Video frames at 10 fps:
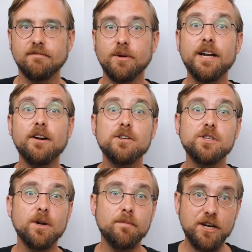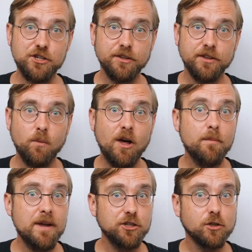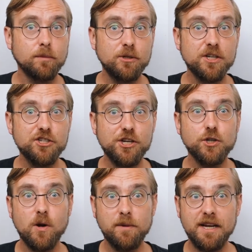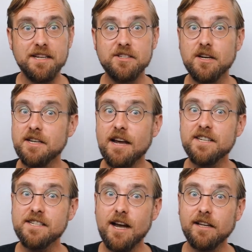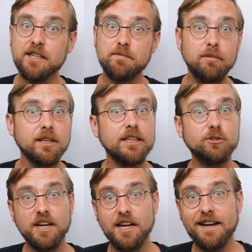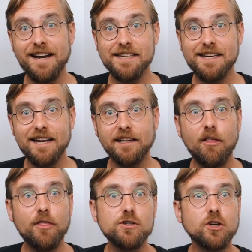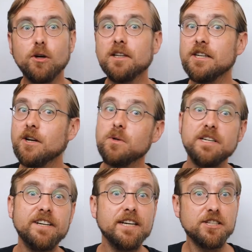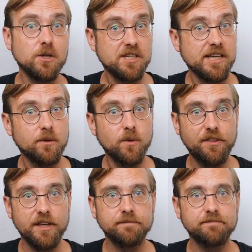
We did also want to mention that while the major crypto exchange Coinbase does have a stock that's publicly traded on NASDAQ, there's currently no dividend associated with it.